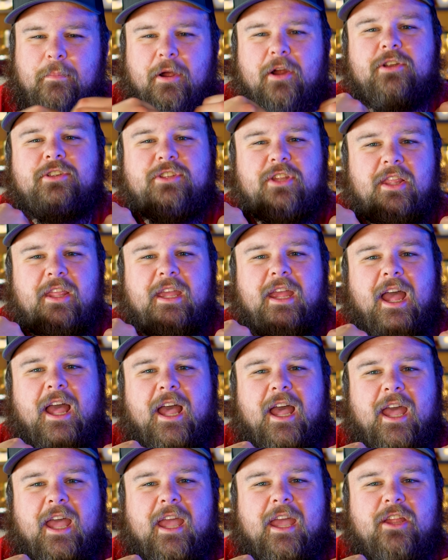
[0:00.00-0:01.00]
Personally,
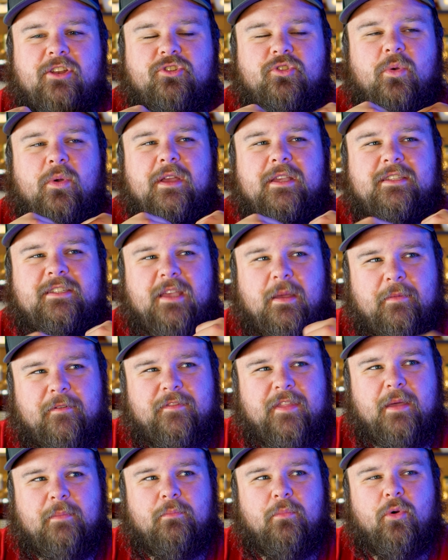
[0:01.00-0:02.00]
I enjoy some of
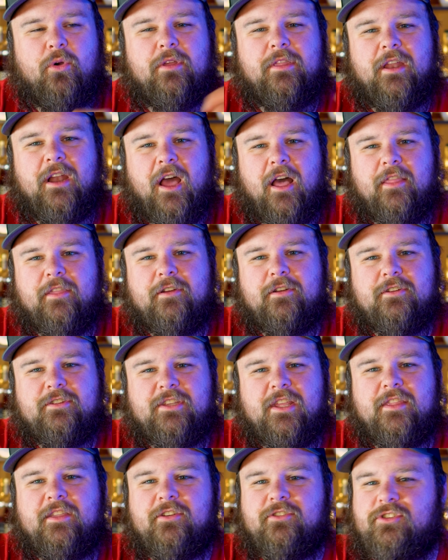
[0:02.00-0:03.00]
them more than others,
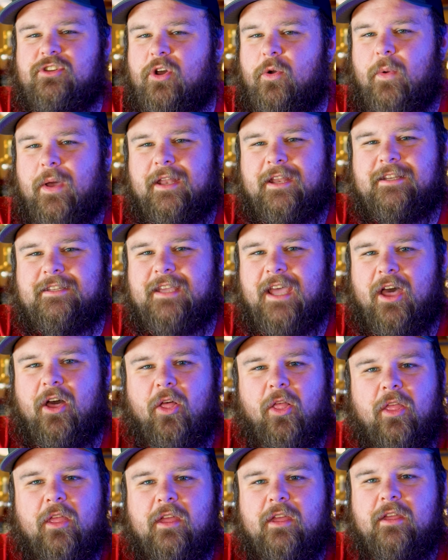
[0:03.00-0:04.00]
and there's no way to
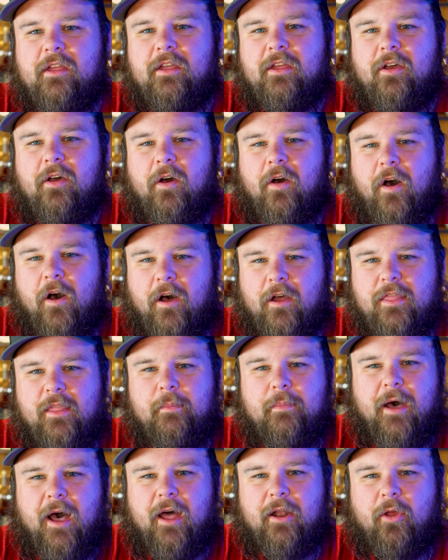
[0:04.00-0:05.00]
tell on the
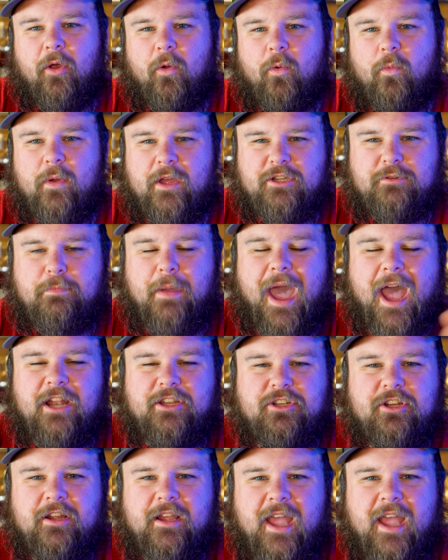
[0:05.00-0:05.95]
bottle which batch you're